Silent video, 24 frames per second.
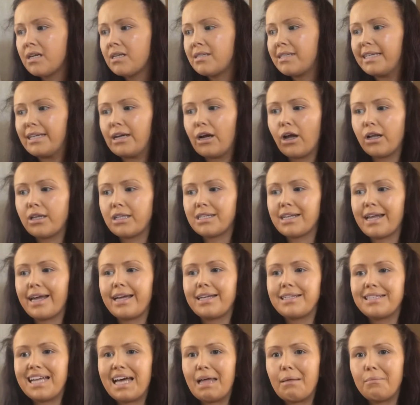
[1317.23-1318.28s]
See how it's like
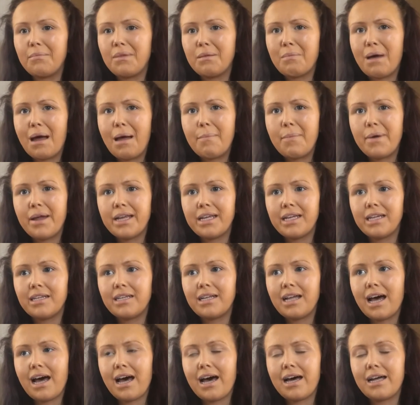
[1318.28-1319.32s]
telling you my
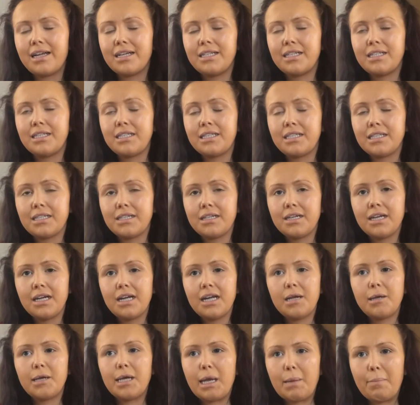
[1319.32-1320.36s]
opinion and
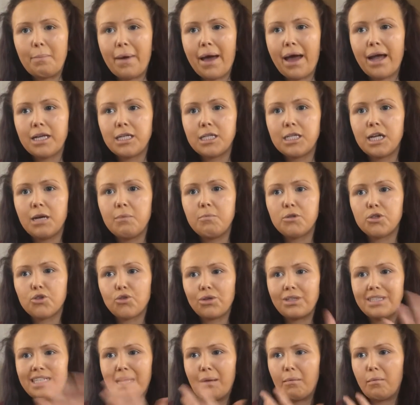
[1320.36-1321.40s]
get back to you. I'm just
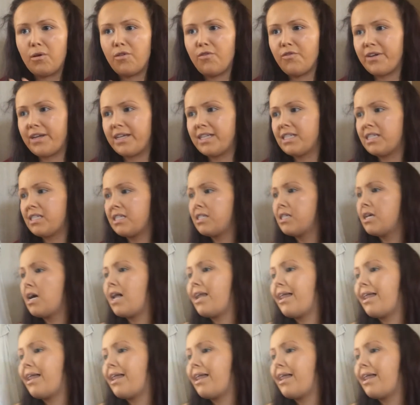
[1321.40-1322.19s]
going to set my face.